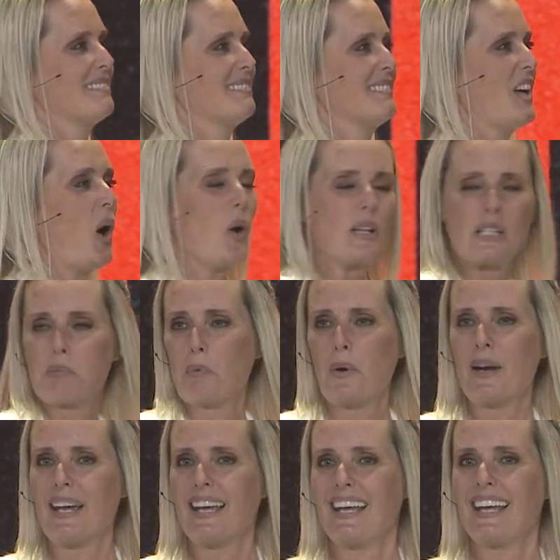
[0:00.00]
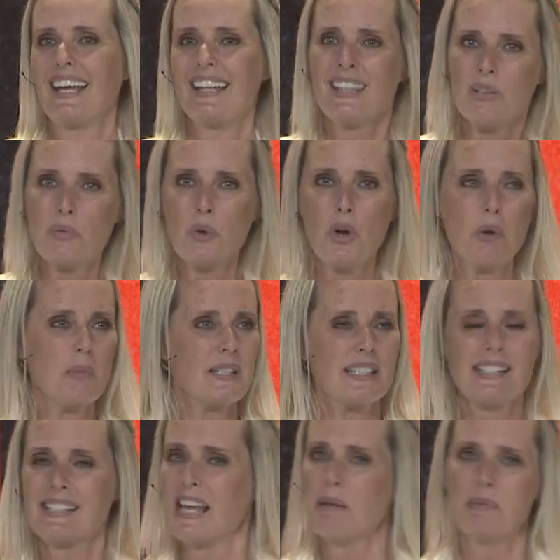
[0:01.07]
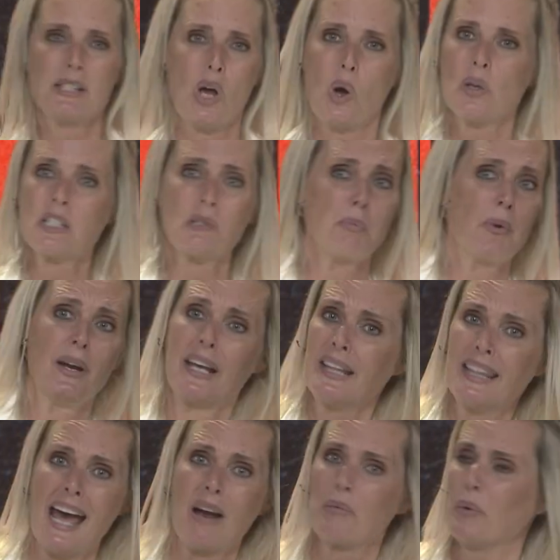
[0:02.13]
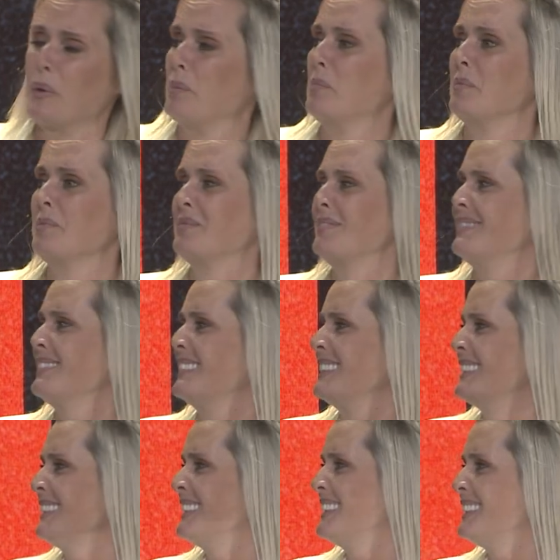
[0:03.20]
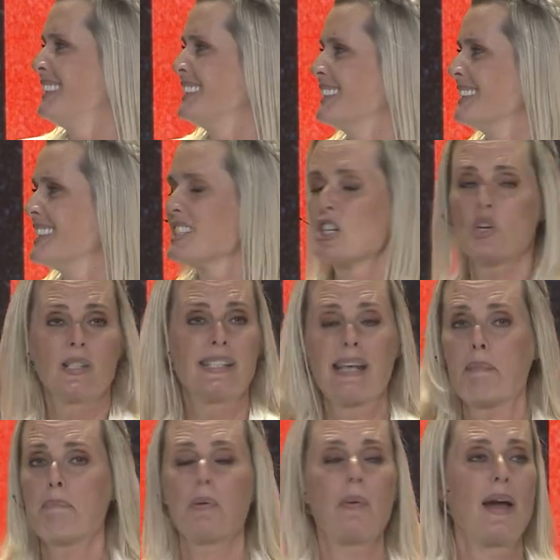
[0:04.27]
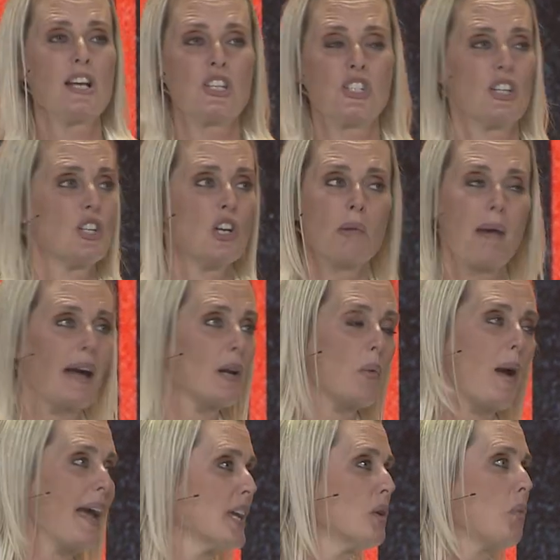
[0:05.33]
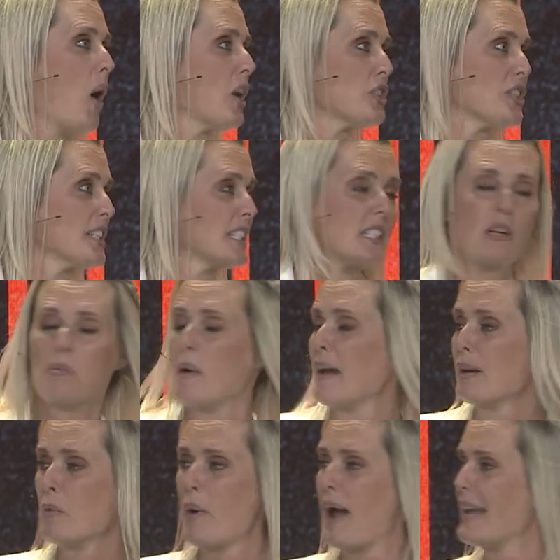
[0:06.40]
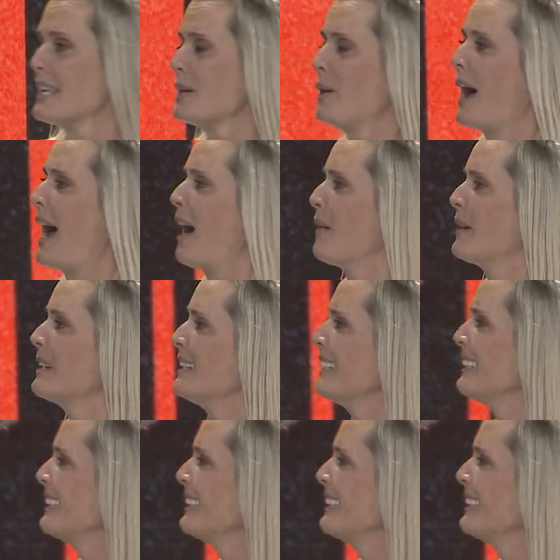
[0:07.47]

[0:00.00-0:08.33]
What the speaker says: The Holy Spirit in the room is the same as the Holy Spirit in that room. There's no separation, no matter where you watch this, no matter where you are. And